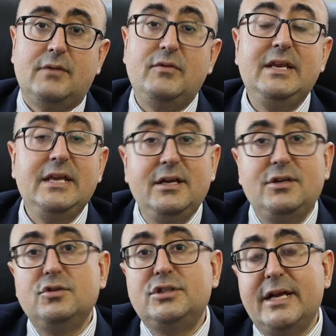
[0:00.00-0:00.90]
We
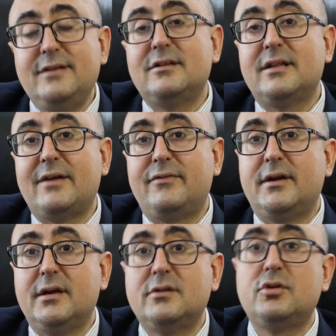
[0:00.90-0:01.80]
need to change South
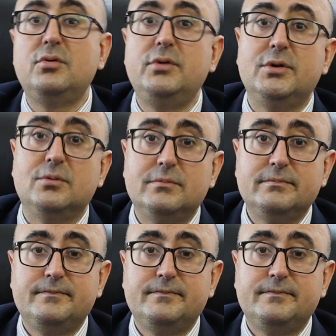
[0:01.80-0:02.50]
Africa through you.